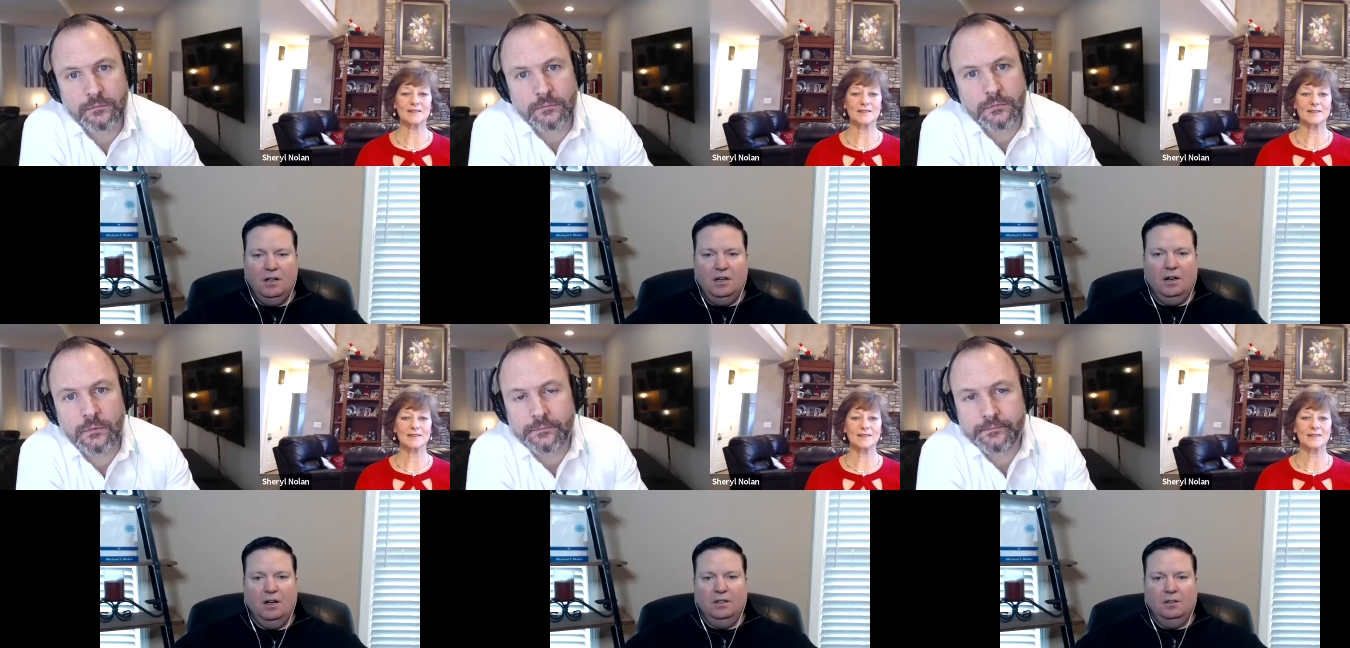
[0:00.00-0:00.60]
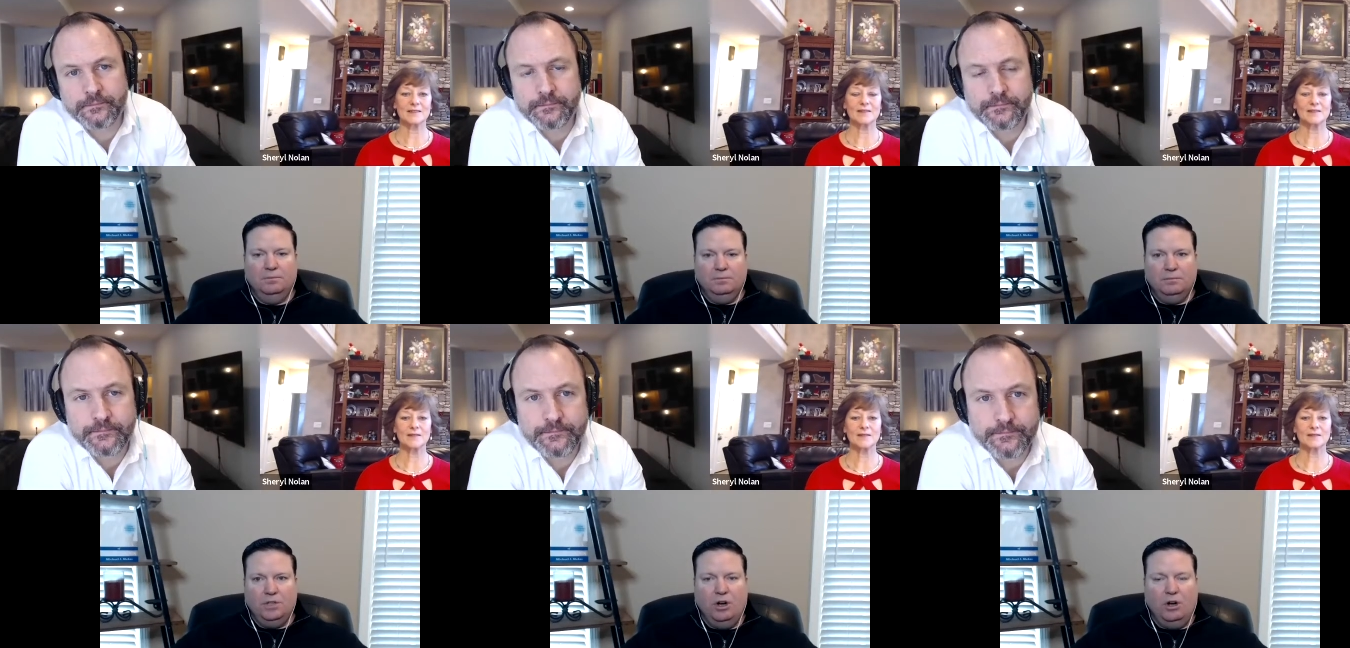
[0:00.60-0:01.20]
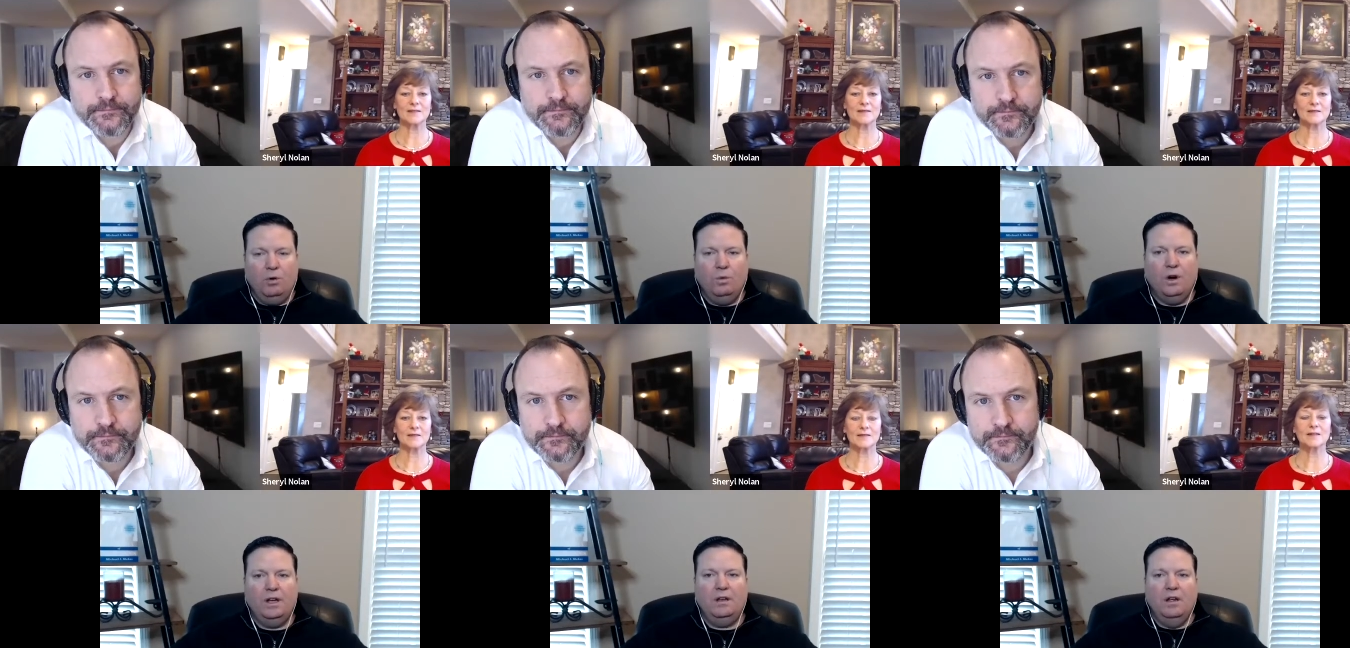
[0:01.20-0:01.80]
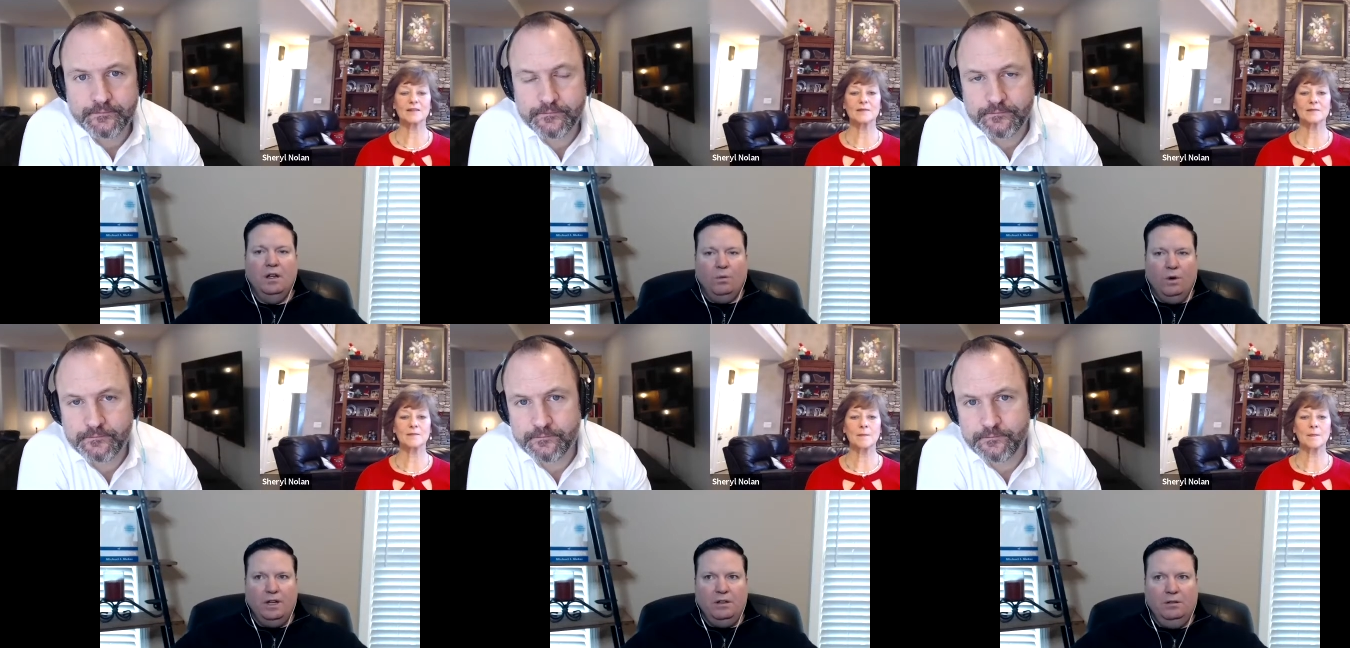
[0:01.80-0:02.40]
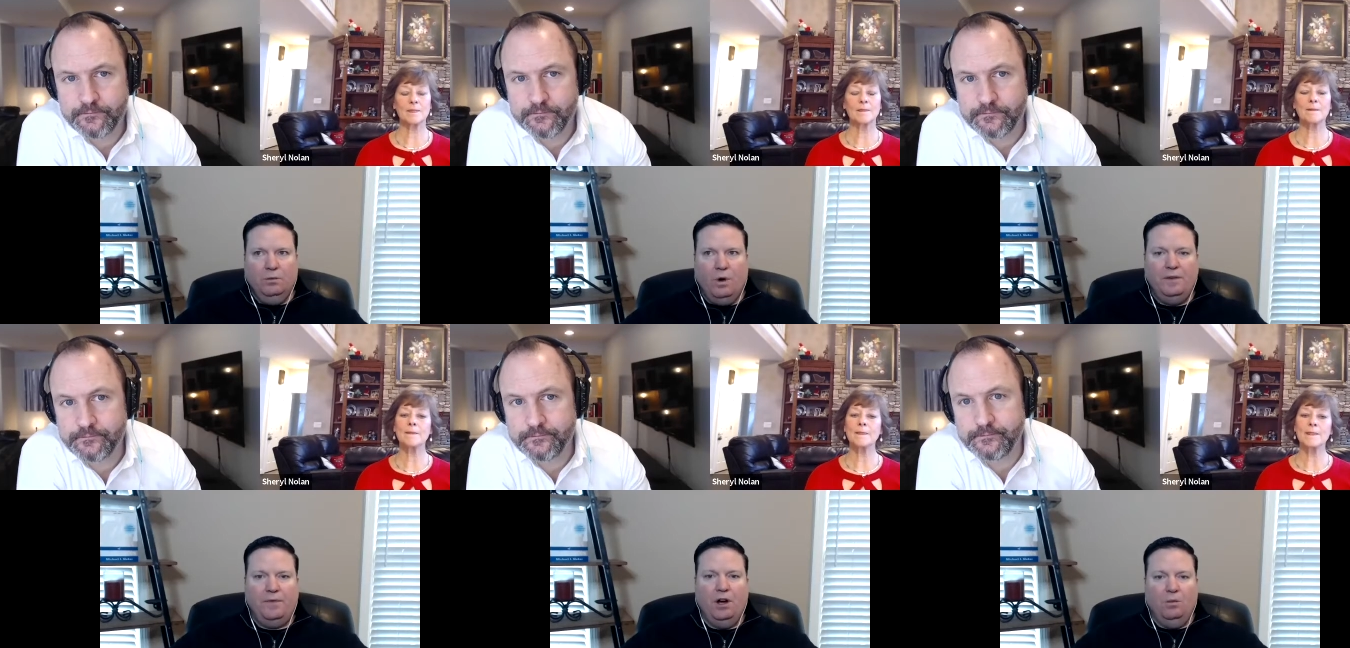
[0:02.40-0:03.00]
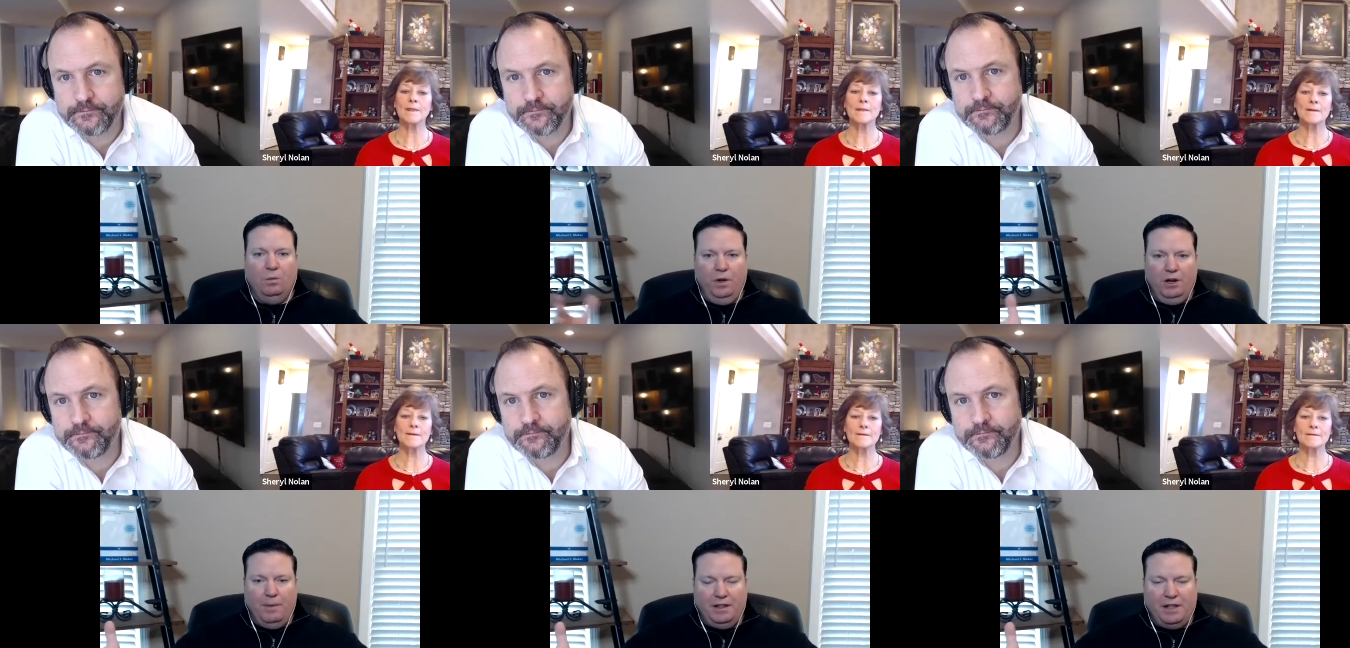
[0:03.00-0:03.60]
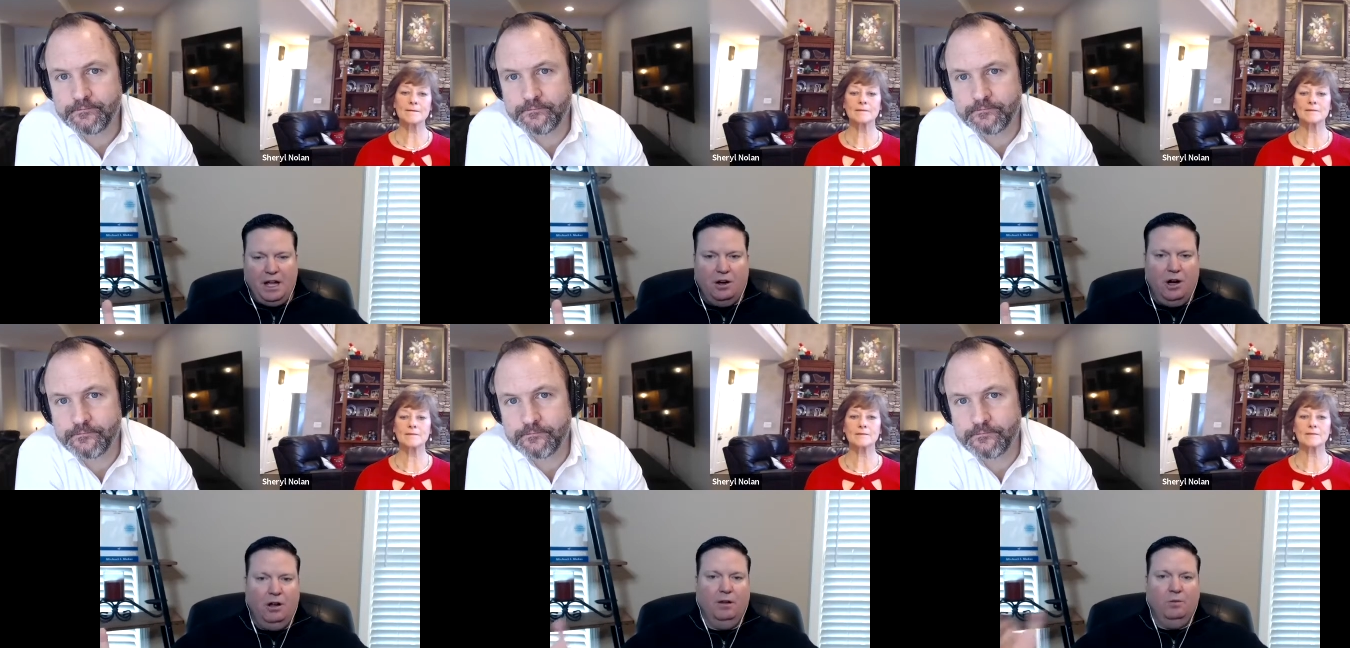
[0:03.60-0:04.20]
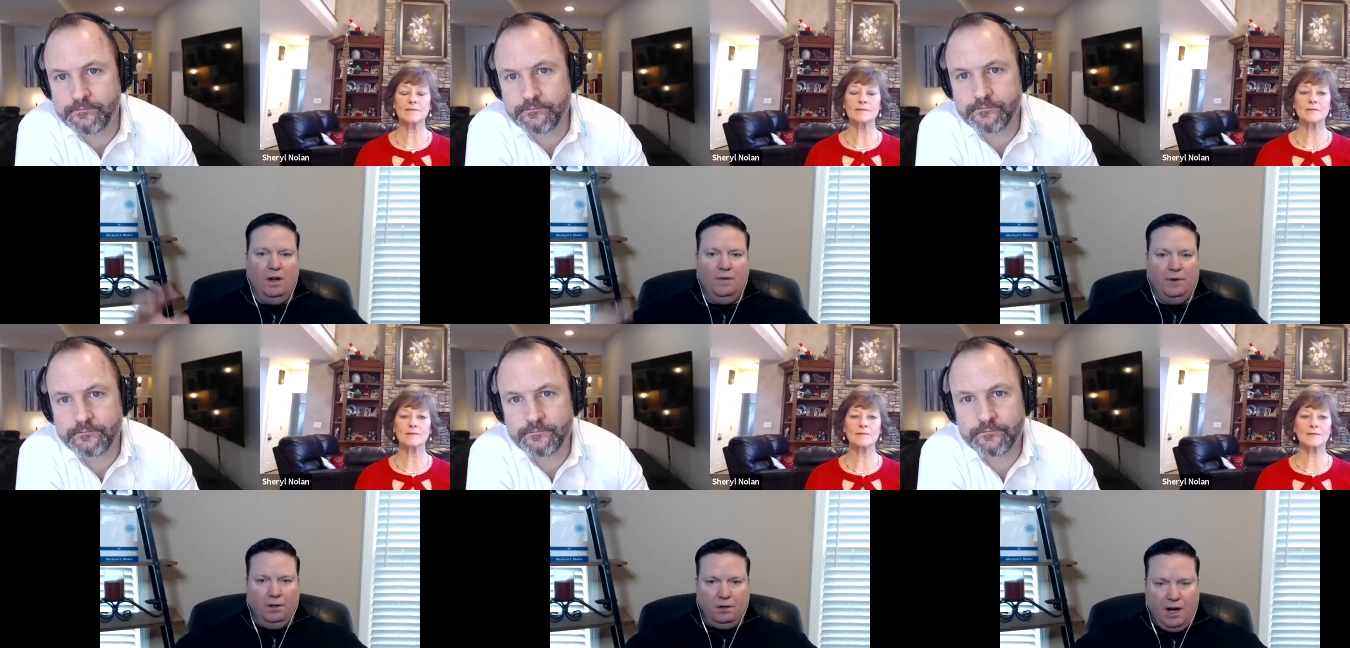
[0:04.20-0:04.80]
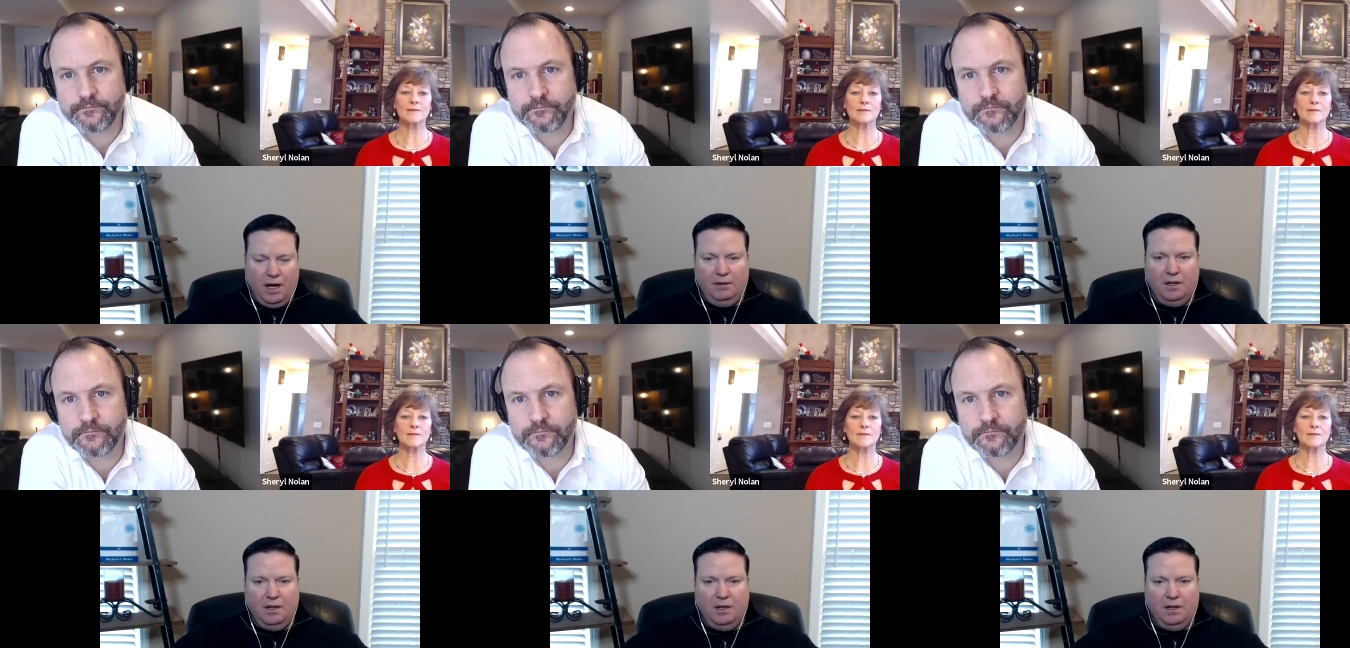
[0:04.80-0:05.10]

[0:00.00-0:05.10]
Speaker 1: um, you know, what what what felt weird about that call and what felt great